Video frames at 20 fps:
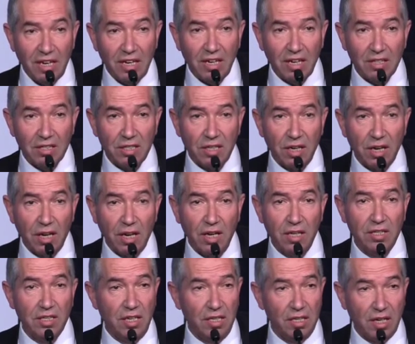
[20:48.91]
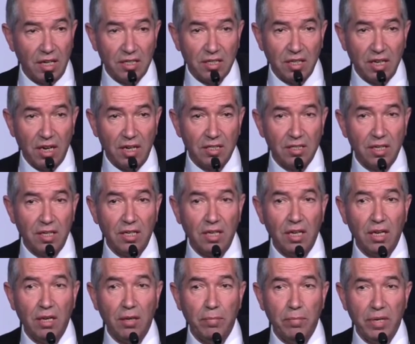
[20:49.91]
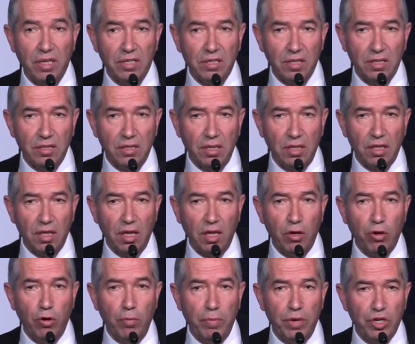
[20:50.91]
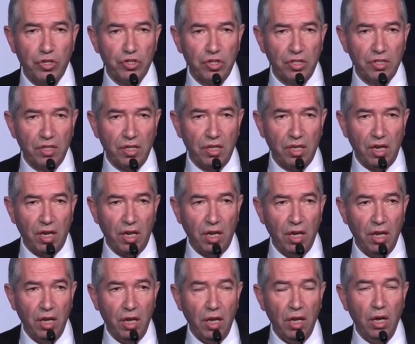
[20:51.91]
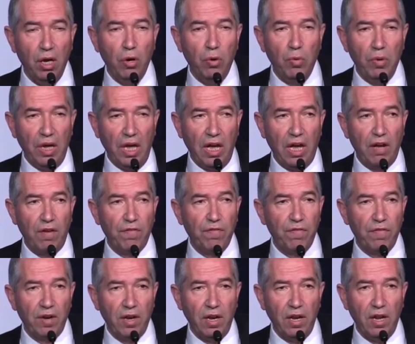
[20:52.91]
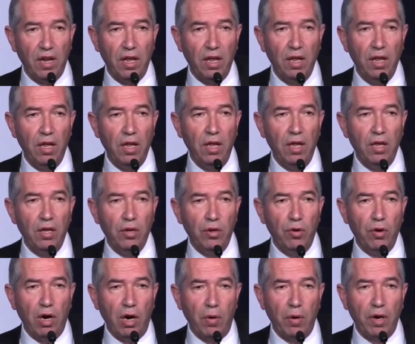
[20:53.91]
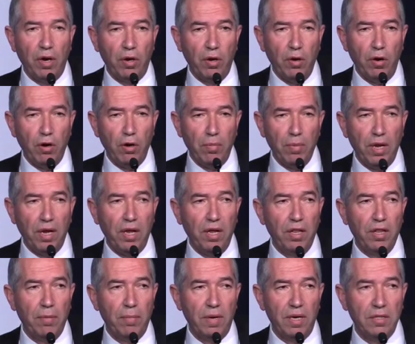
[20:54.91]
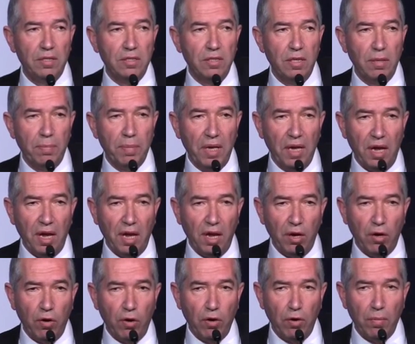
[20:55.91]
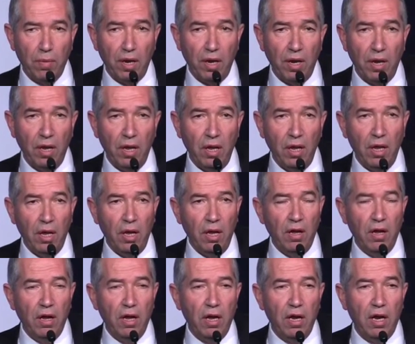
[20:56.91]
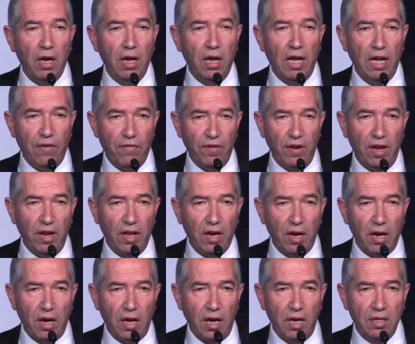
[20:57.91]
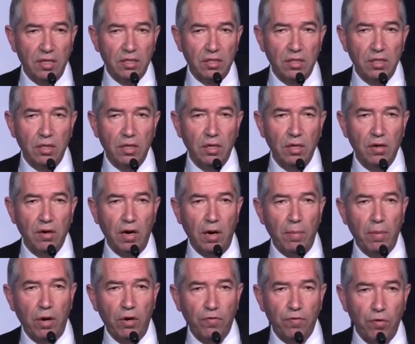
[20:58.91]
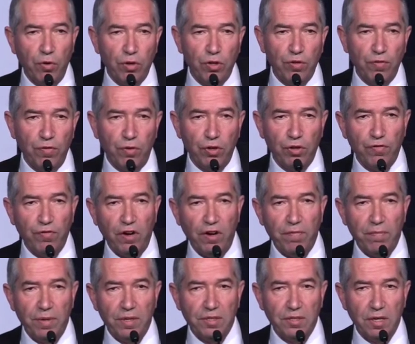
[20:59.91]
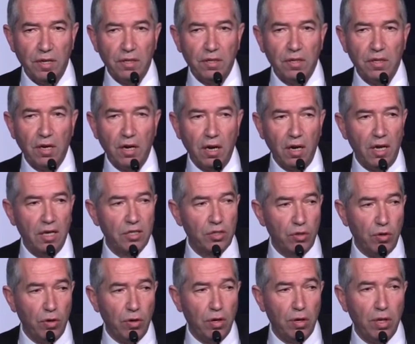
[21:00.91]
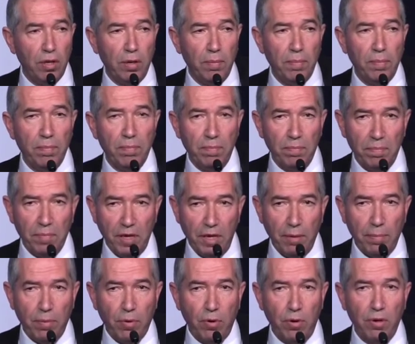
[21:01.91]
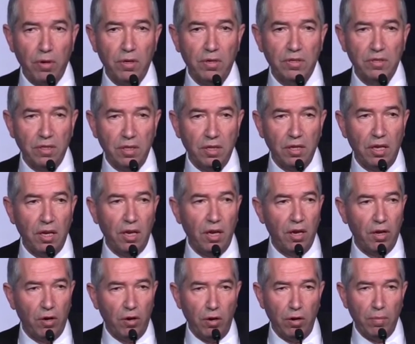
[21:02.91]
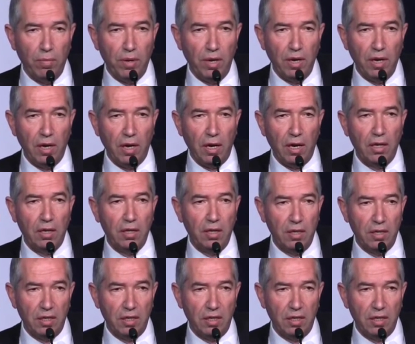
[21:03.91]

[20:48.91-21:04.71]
industry. It's industrial city, business city, commercial city. We have really, you know, our economy, the, the PA economy, uh, heavily relies, about 40-45% relies on the Hebron city economy and